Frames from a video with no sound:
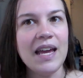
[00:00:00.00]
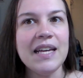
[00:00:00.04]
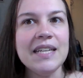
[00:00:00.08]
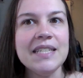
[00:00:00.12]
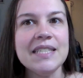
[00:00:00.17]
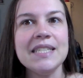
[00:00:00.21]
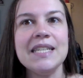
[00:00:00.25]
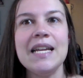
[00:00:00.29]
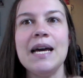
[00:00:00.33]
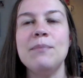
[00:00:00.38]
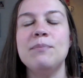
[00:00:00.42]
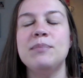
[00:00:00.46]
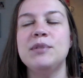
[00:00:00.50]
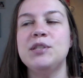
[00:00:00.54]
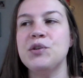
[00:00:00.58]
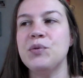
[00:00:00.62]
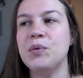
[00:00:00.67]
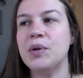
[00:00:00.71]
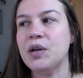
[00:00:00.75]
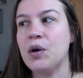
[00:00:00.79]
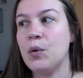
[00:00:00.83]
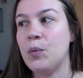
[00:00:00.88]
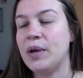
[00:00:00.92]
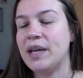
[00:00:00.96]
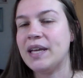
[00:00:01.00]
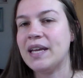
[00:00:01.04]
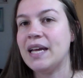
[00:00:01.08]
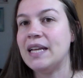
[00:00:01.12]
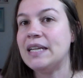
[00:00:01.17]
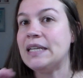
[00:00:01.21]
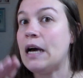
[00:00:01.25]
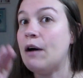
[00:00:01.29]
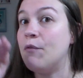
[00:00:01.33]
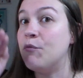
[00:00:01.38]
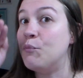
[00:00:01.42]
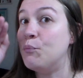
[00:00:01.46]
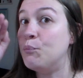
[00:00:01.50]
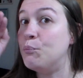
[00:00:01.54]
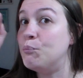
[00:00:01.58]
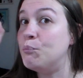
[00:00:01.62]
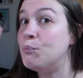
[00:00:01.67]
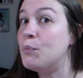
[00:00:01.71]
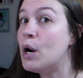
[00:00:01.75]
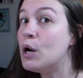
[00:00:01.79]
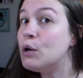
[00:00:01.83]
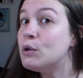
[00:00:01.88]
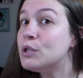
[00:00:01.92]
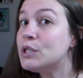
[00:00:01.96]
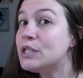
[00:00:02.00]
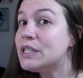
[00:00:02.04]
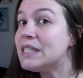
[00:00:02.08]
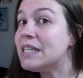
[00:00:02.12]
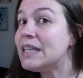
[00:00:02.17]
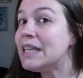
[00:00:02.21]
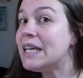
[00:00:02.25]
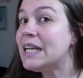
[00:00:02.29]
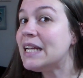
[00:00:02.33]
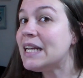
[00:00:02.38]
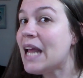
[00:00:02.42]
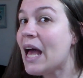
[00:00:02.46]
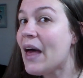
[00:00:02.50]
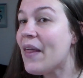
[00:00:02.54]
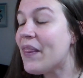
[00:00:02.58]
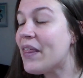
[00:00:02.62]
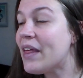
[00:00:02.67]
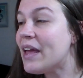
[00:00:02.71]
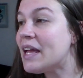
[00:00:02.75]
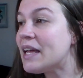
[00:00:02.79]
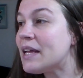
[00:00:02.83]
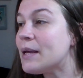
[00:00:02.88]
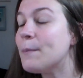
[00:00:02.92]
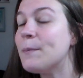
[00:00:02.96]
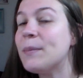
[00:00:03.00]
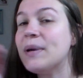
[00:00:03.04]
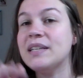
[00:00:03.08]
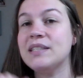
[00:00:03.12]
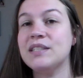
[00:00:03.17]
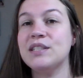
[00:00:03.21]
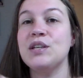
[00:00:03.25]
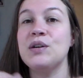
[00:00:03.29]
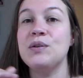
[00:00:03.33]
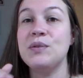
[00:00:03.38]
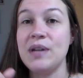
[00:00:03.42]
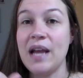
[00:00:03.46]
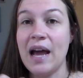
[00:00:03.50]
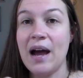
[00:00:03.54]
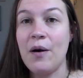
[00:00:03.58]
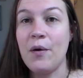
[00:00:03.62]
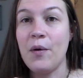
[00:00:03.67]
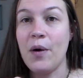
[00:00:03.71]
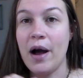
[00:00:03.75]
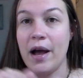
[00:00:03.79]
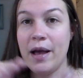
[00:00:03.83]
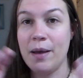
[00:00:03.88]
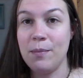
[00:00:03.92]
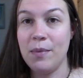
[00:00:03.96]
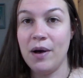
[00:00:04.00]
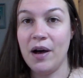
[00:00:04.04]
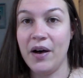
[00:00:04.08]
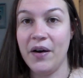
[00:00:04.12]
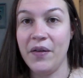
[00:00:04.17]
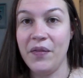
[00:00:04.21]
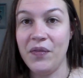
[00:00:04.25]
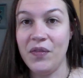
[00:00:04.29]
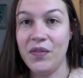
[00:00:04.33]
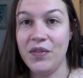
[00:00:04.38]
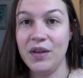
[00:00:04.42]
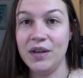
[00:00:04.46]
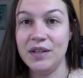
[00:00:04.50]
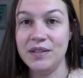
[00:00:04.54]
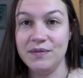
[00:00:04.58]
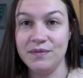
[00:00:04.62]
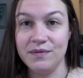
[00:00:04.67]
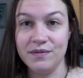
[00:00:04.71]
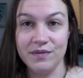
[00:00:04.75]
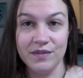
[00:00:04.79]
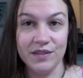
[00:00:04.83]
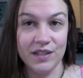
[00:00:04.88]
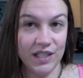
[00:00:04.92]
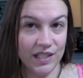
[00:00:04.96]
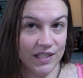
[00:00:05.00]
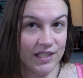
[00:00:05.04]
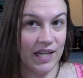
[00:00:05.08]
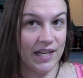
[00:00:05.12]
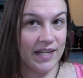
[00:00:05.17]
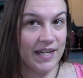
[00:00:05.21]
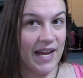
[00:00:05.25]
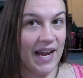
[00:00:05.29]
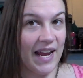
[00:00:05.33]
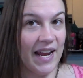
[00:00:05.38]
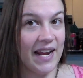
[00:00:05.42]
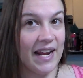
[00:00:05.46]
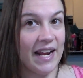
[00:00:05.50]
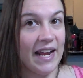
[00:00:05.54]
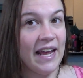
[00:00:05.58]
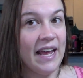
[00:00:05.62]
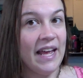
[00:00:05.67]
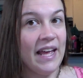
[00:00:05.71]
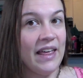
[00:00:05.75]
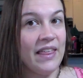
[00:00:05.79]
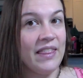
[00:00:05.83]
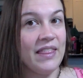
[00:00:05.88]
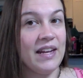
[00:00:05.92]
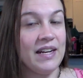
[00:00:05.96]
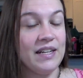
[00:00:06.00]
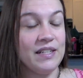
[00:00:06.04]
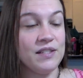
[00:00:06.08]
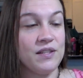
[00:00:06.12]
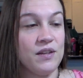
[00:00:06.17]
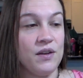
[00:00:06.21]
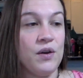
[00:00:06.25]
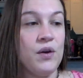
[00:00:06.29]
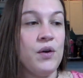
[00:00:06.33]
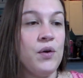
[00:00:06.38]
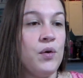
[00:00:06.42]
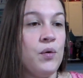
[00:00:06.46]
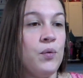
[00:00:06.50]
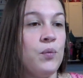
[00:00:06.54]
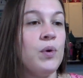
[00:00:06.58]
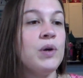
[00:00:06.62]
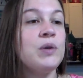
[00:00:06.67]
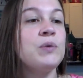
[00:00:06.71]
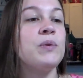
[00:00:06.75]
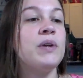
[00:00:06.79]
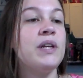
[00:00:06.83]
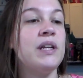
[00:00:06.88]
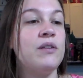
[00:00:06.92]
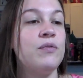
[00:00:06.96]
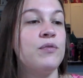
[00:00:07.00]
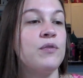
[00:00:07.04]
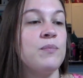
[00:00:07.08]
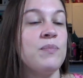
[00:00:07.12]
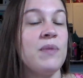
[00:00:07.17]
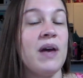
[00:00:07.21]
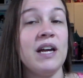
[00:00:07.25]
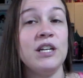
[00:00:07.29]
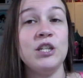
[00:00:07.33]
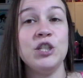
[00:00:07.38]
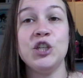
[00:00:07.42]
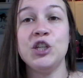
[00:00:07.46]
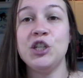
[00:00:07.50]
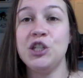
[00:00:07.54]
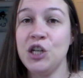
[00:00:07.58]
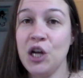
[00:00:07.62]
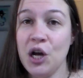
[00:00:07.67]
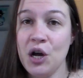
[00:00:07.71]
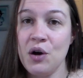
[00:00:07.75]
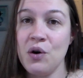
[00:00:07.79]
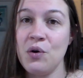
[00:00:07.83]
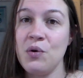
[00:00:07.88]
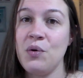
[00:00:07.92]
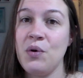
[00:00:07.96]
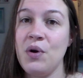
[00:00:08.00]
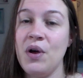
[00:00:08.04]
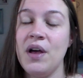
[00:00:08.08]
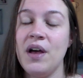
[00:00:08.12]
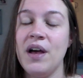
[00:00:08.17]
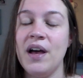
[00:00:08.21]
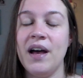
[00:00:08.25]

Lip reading: Ended up doing a weekend of mostly nothing, but so now I'm on the Sunday that is 1 week from that show.